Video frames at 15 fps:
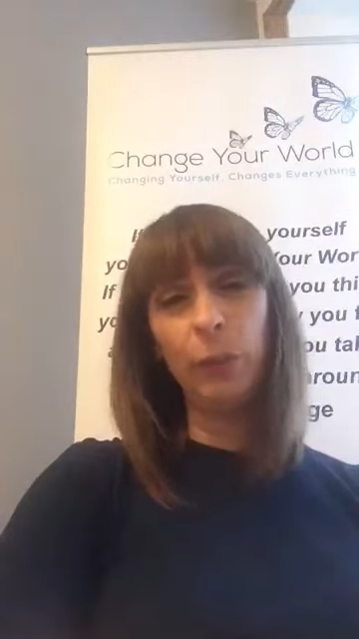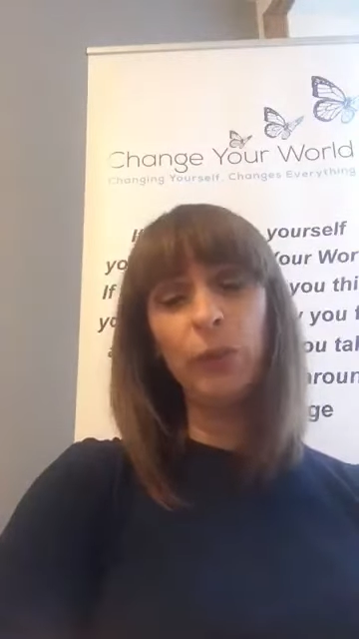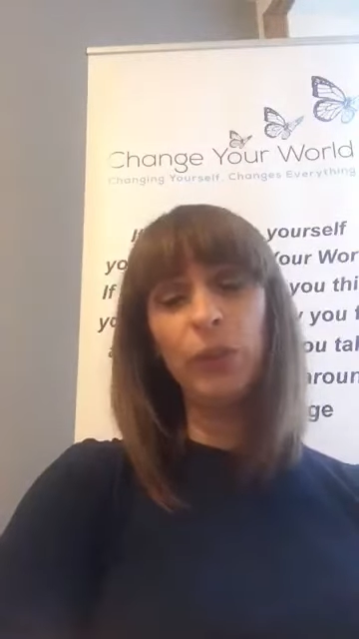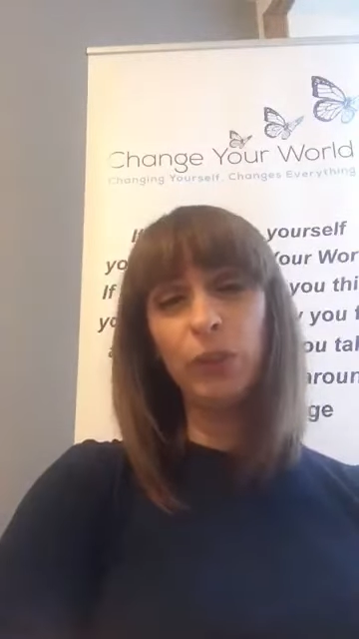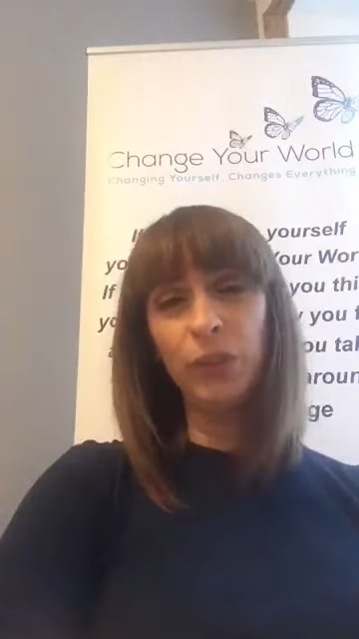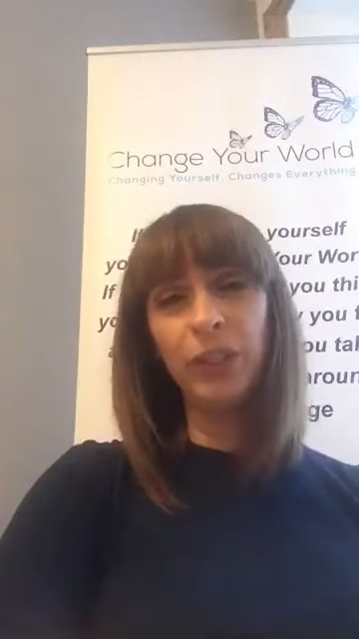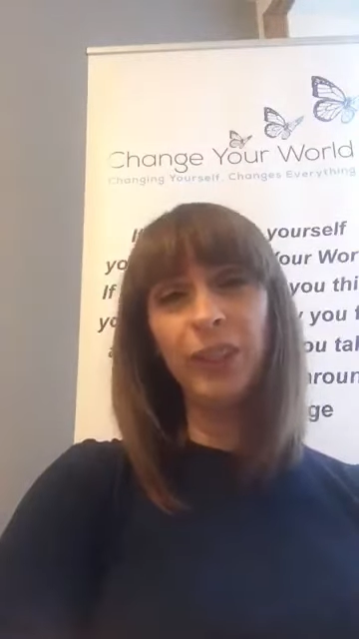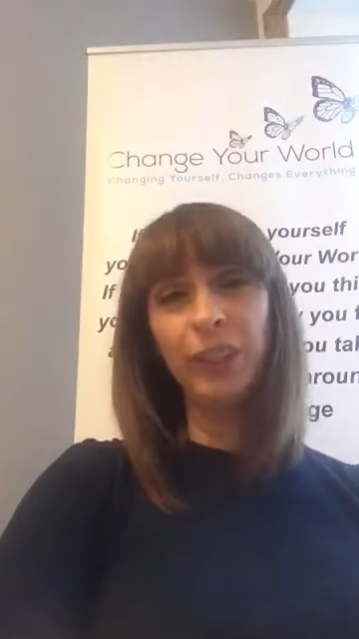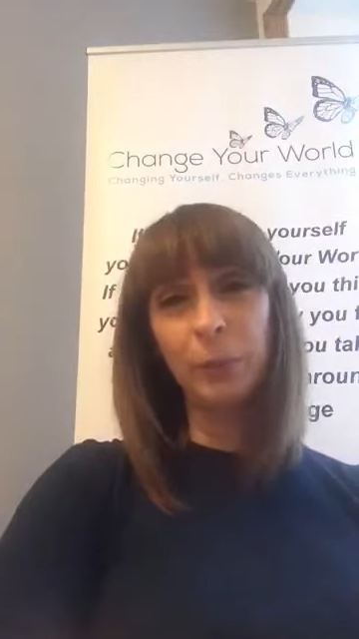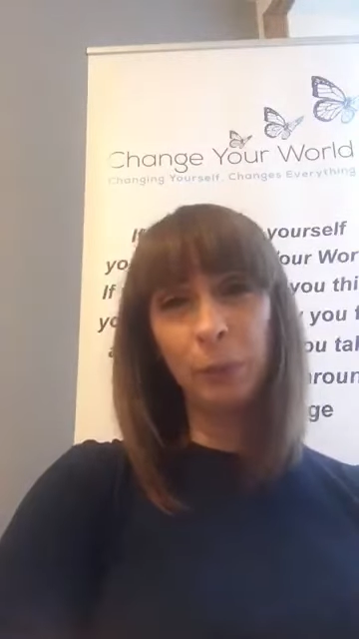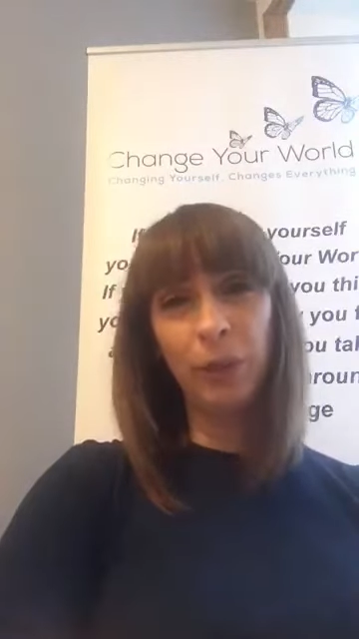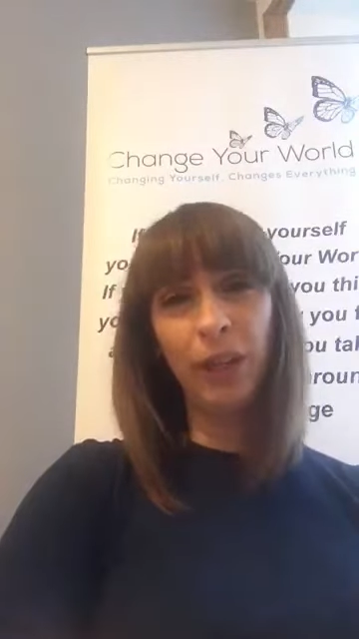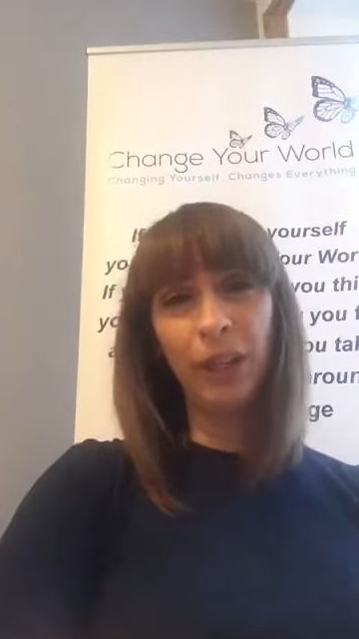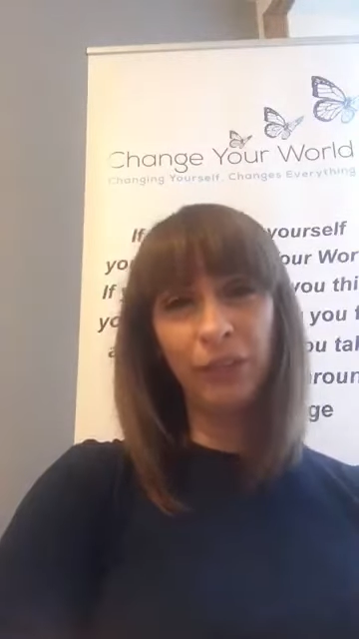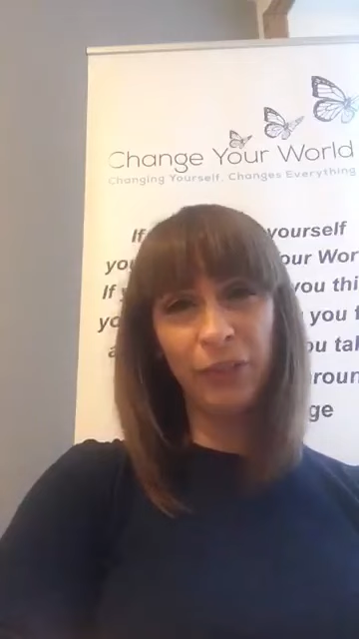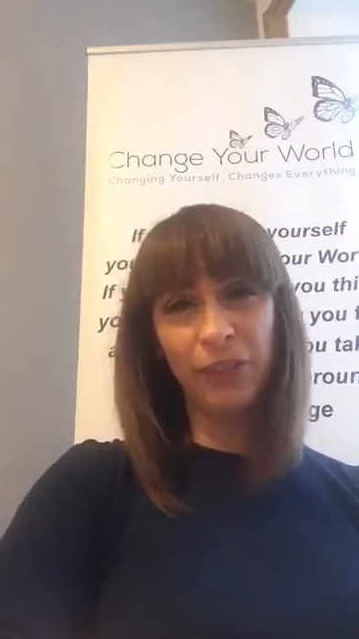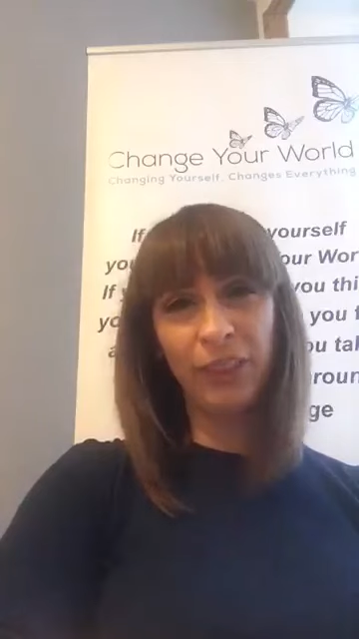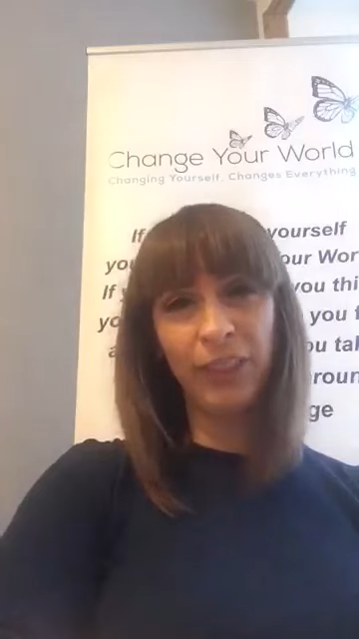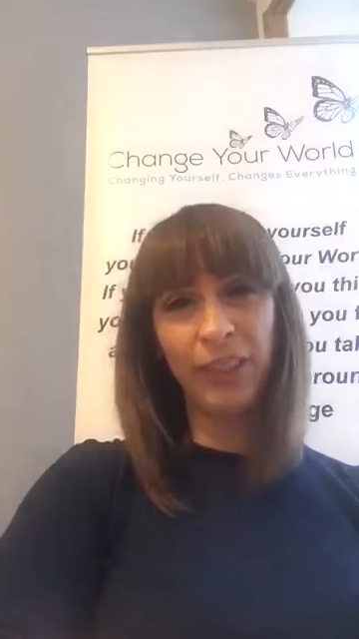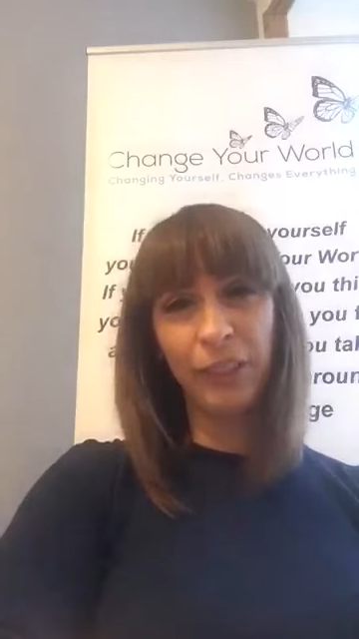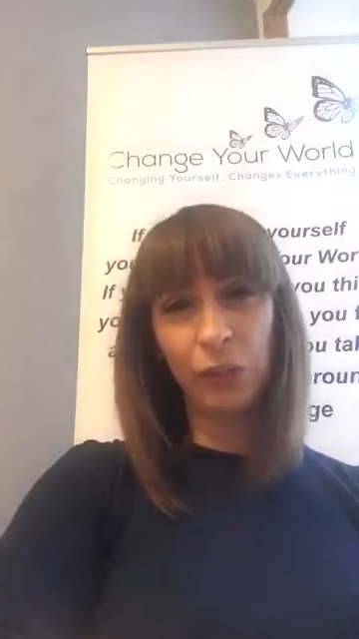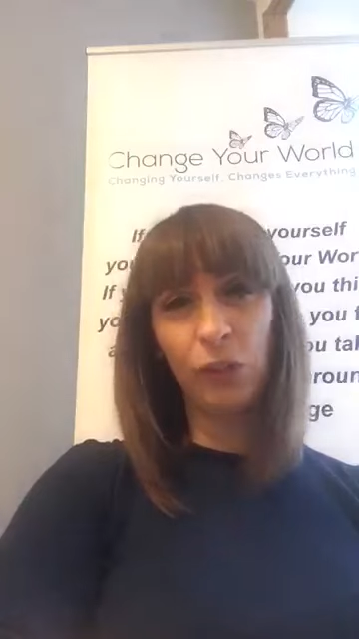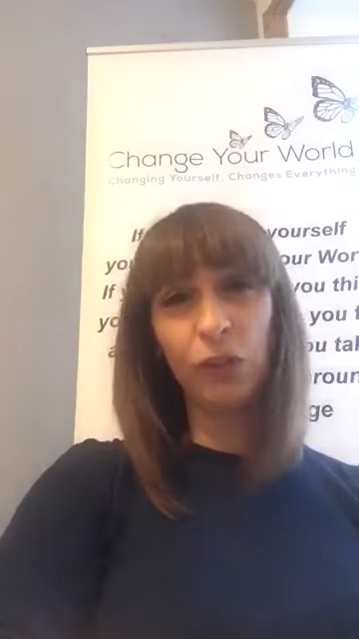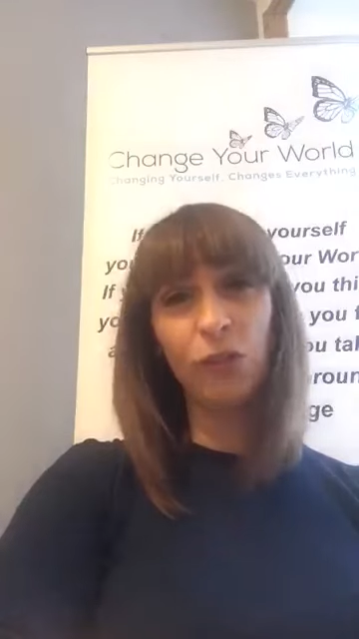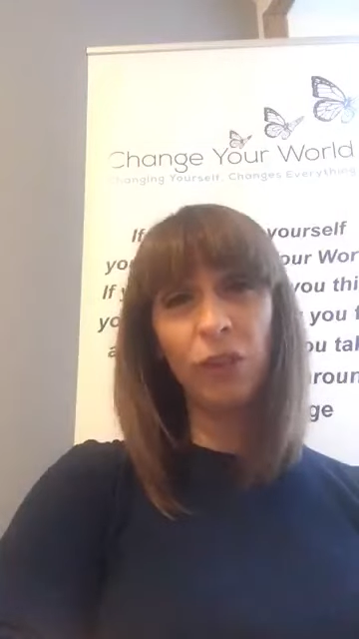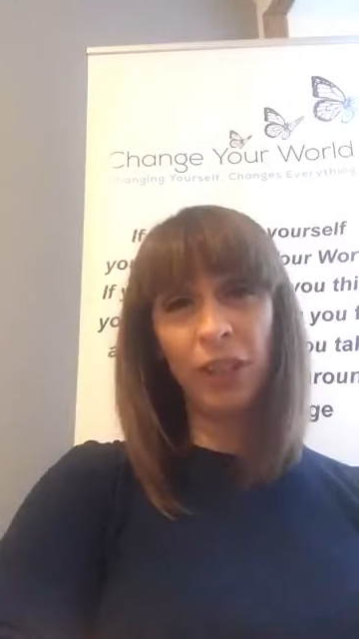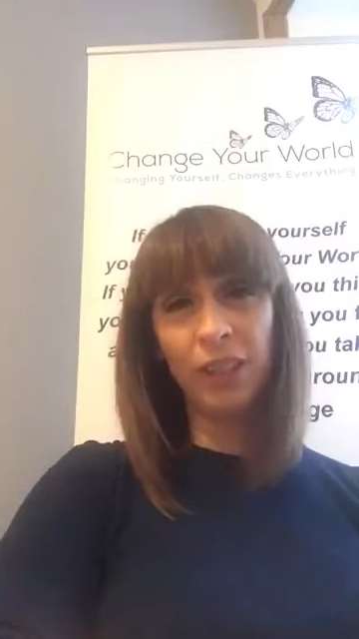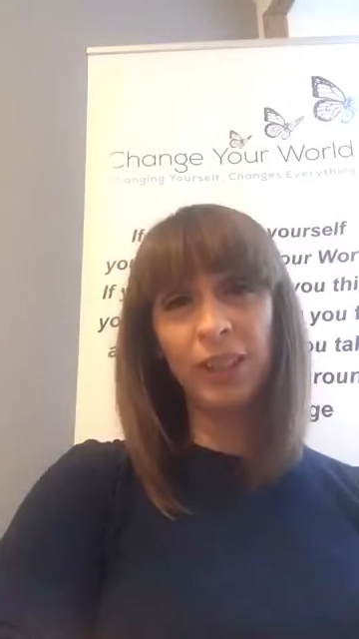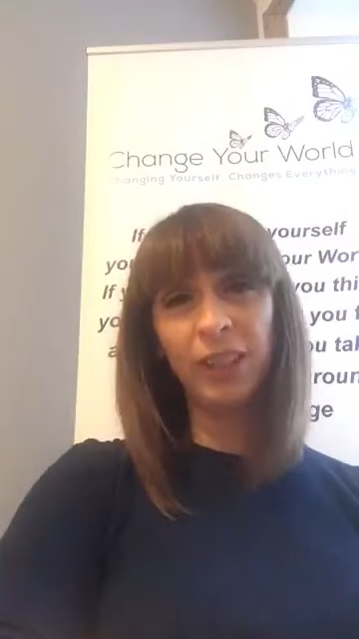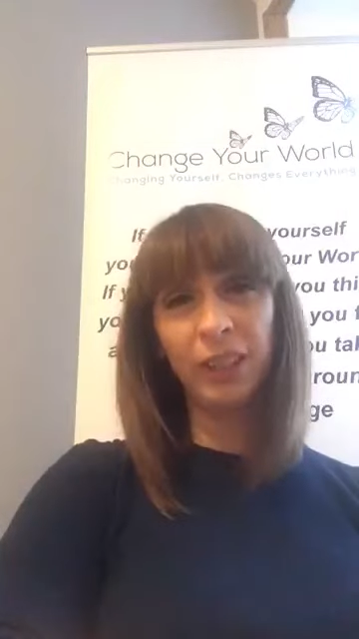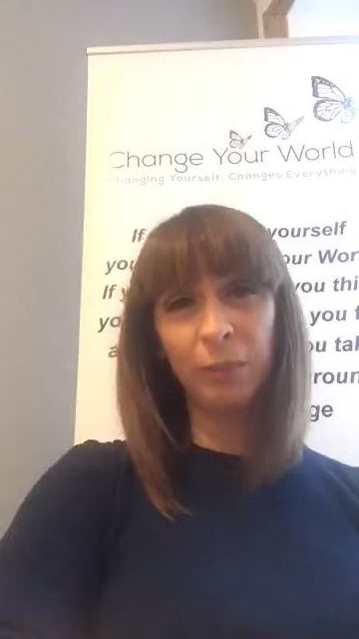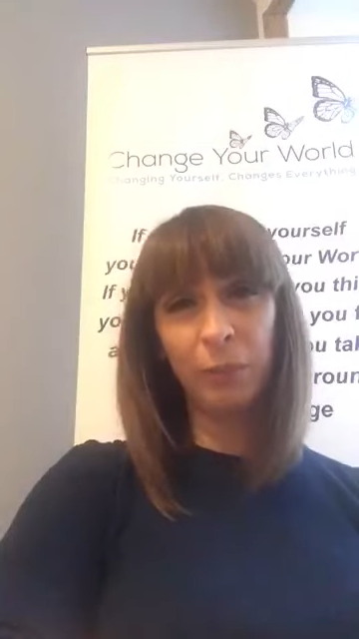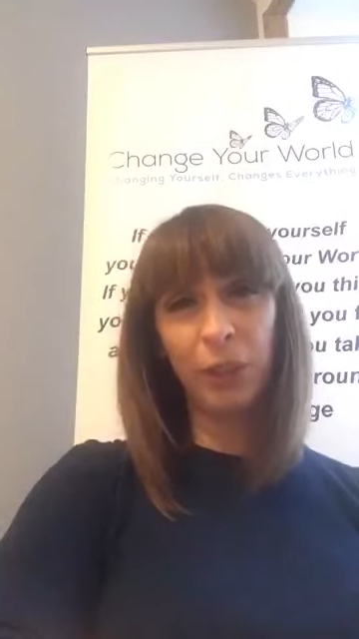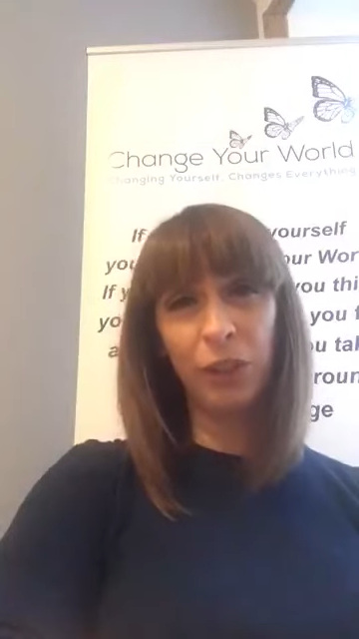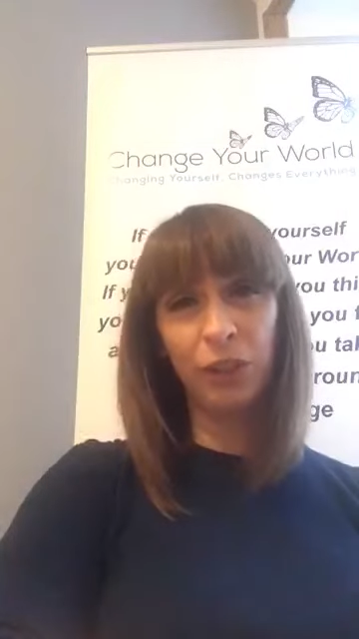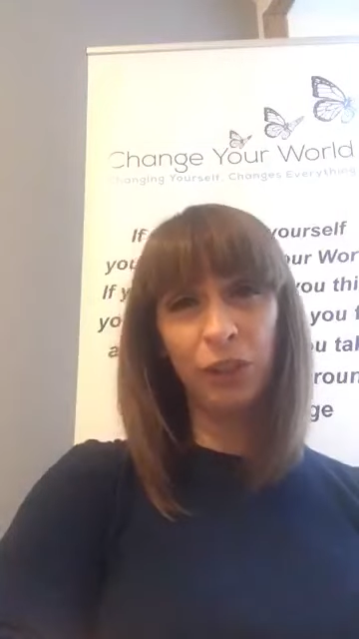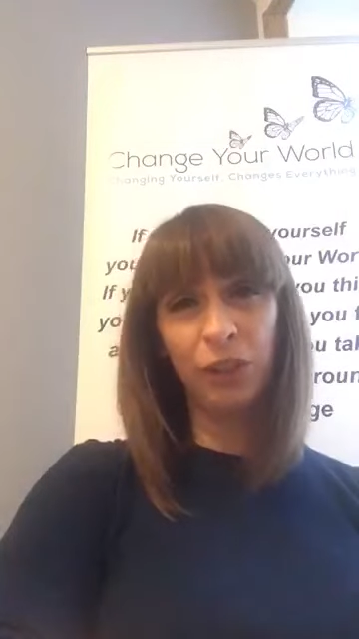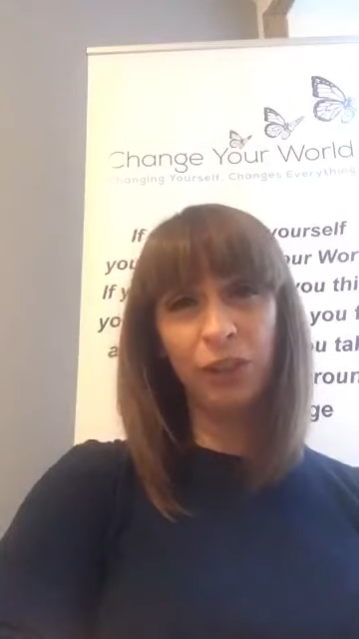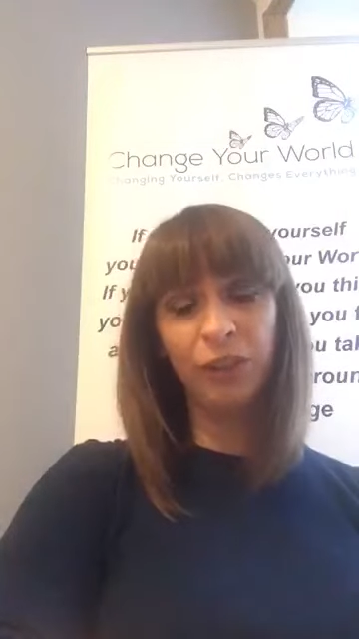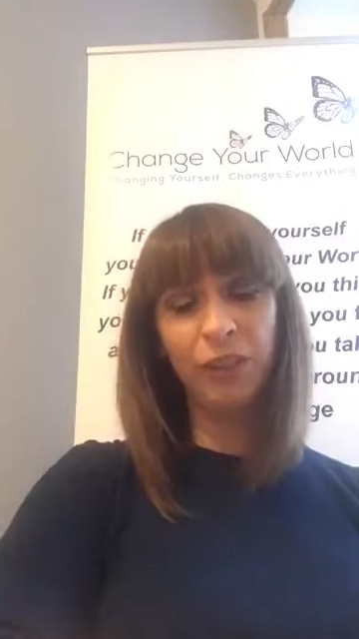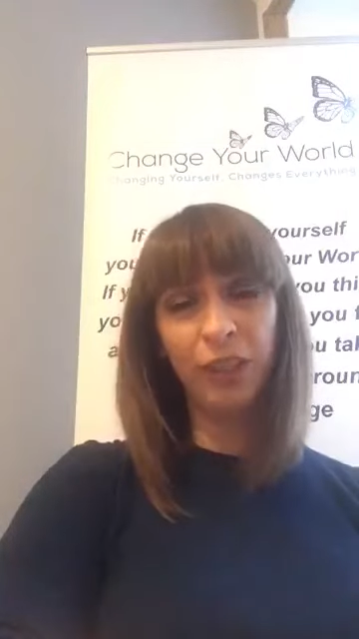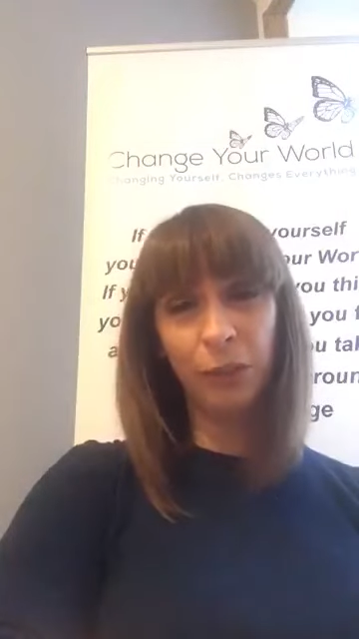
was doing this privately and just writing in my journal,